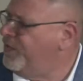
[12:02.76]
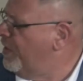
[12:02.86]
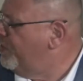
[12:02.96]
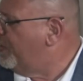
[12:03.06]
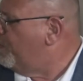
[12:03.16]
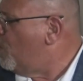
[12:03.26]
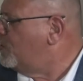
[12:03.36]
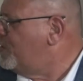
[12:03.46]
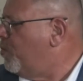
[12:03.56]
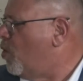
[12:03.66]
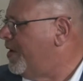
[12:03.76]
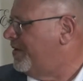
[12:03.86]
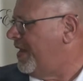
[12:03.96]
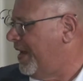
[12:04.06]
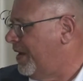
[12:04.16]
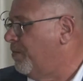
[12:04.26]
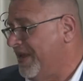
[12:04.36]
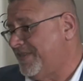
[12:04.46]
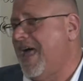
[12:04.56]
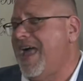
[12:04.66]
The, the most important thing,
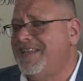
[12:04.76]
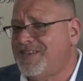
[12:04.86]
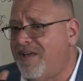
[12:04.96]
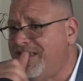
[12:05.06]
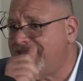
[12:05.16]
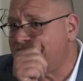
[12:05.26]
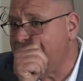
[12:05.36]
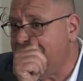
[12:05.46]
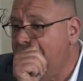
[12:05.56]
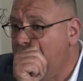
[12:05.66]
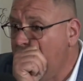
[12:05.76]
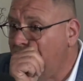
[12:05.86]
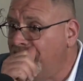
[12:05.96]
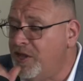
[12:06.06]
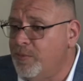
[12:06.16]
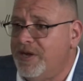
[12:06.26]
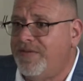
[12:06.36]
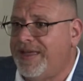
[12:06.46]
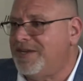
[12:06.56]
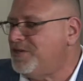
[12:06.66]
besides obviously the
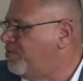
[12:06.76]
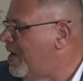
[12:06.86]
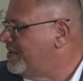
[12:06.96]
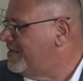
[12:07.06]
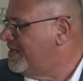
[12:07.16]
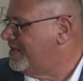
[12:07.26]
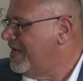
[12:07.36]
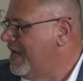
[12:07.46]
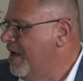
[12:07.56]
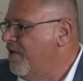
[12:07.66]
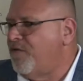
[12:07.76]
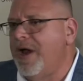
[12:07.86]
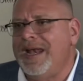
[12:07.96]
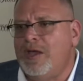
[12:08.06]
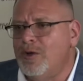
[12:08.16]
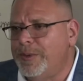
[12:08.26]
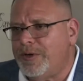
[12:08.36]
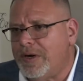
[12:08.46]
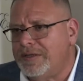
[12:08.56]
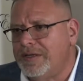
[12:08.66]
humidification processes, for any
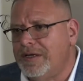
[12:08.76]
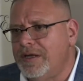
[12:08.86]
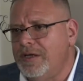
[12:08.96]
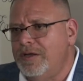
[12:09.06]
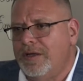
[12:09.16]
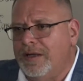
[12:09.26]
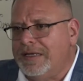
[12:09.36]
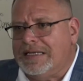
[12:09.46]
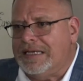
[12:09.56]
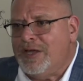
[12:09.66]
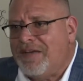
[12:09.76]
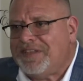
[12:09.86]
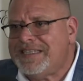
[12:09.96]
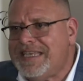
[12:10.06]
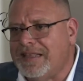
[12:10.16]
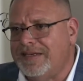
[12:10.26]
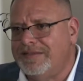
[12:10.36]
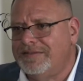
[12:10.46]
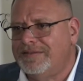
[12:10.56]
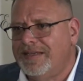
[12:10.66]
humidor, you have to seal it.
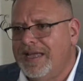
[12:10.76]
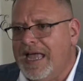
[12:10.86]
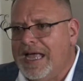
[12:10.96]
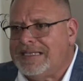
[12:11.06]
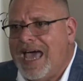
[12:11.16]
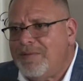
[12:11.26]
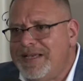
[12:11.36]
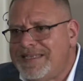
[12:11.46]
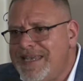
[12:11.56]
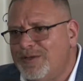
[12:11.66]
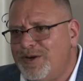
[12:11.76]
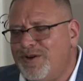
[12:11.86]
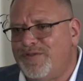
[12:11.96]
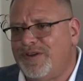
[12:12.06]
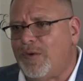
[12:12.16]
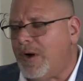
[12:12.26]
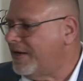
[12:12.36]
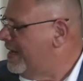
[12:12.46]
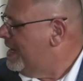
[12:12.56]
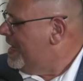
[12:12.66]
Right. It's got to be sealed in order for it to work.
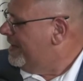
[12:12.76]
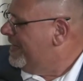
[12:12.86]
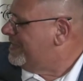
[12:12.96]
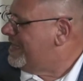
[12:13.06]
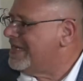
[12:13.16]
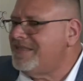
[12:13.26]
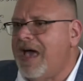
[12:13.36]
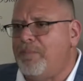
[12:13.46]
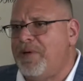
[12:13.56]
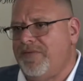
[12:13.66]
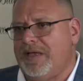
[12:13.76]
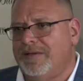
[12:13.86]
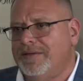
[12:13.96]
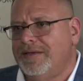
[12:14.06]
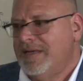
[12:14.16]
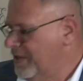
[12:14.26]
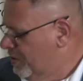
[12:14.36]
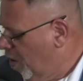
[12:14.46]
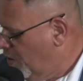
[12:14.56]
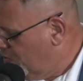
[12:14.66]
This thing is top heavy.
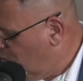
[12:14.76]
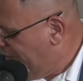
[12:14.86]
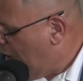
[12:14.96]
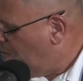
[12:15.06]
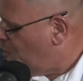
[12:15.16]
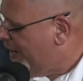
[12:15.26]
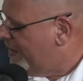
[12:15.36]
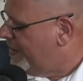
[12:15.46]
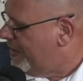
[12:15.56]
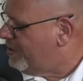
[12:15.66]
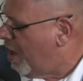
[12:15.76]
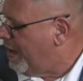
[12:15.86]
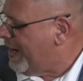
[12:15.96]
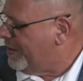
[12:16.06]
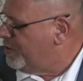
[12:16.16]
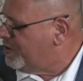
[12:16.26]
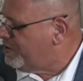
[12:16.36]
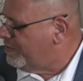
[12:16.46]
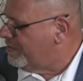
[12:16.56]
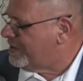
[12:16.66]
So without breaking this, all I got to do is
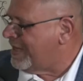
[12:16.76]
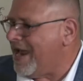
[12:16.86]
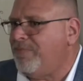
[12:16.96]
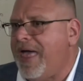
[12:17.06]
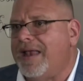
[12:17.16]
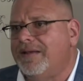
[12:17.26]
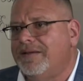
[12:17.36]
slam that